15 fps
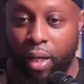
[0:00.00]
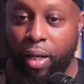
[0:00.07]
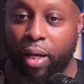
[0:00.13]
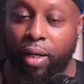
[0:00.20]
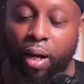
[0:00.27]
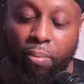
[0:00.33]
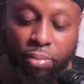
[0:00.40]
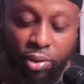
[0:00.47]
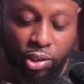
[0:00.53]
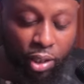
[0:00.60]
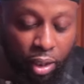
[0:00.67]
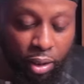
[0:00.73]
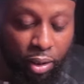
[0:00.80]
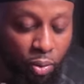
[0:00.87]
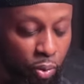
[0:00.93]
and I'm
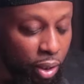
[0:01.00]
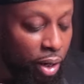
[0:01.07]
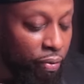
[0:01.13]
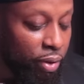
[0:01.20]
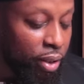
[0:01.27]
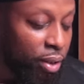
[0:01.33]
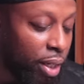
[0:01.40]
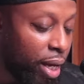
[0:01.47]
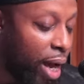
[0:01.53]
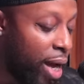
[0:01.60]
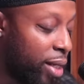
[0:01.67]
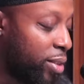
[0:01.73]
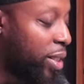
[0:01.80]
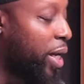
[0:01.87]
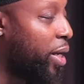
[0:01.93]
chilling or whatever, and the
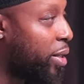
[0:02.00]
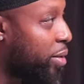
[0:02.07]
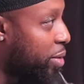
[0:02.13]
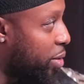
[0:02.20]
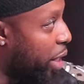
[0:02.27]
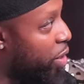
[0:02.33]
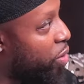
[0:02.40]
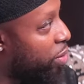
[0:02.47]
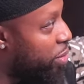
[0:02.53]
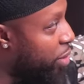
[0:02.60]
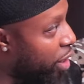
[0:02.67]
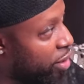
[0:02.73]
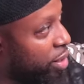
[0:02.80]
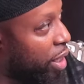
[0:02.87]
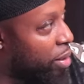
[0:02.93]
guy's like, they
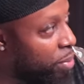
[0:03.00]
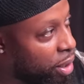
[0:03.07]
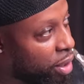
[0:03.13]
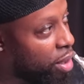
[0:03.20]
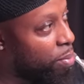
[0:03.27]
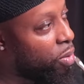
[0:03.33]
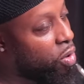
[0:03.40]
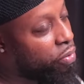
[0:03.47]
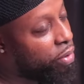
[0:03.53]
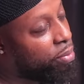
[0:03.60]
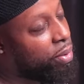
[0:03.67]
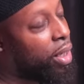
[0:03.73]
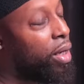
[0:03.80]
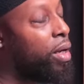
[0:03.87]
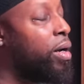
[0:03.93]
they telling me to come over. I'm
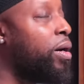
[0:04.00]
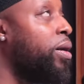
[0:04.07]
like,